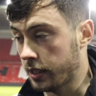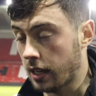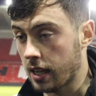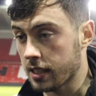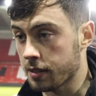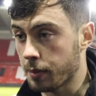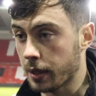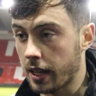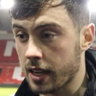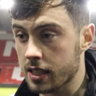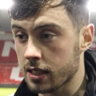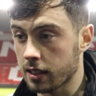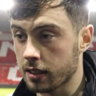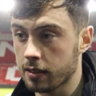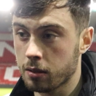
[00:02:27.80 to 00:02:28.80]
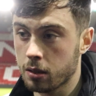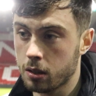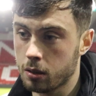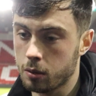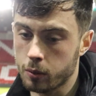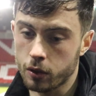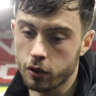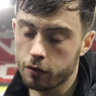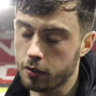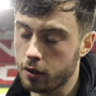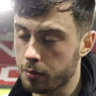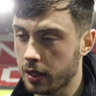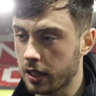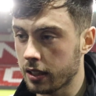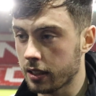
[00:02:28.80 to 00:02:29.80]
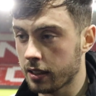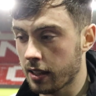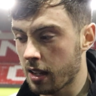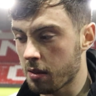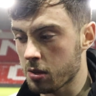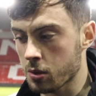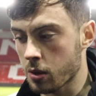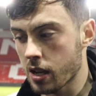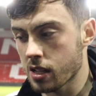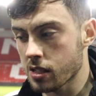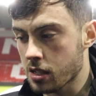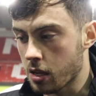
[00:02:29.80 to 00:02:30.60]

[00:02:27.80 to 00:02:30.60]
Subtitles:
the lads have been excellent when I've not been in the team as well.